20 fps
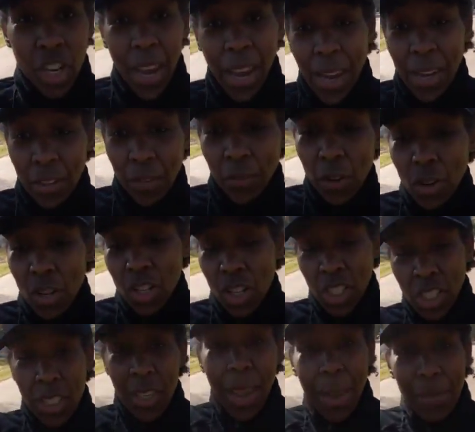change, if you could
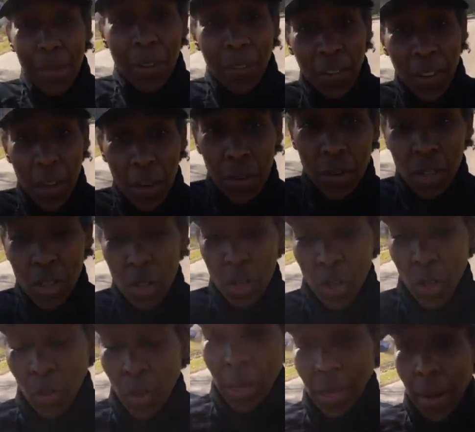just snap your fingers and
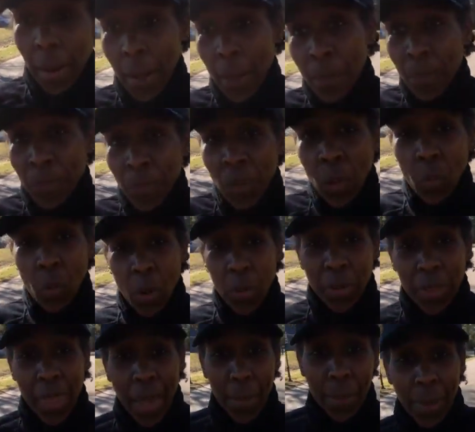do it,
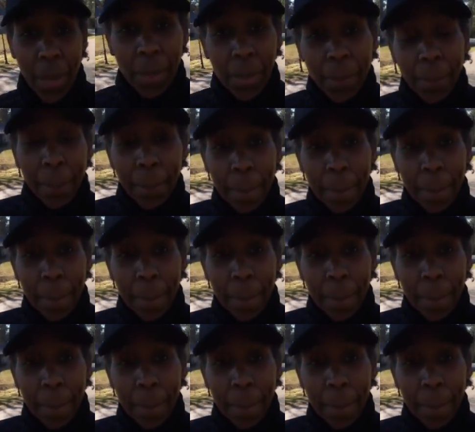what would that be?